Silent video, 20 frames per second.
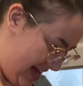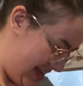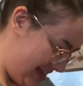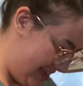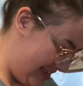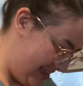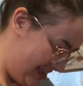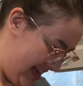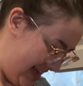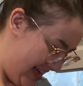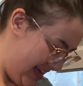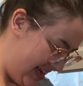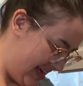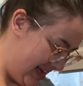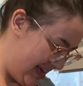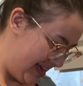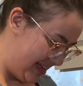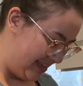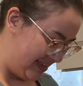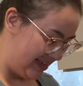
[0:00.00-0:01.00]
and it's Thank like,
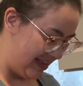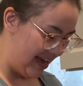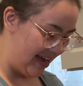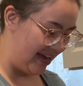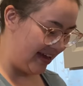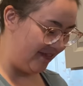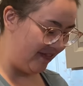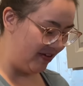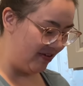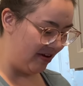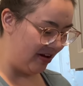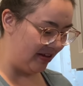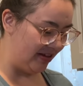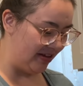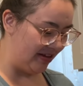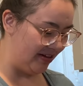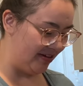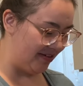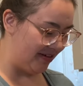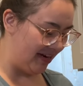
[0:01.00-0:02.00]
It, they give you all the
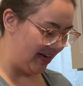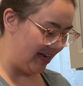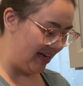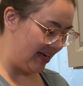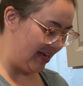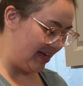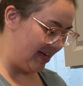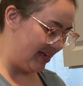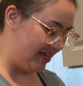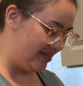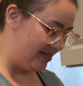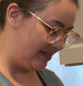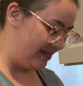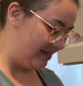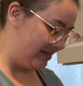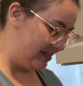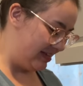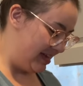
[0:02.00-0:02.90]
ingredients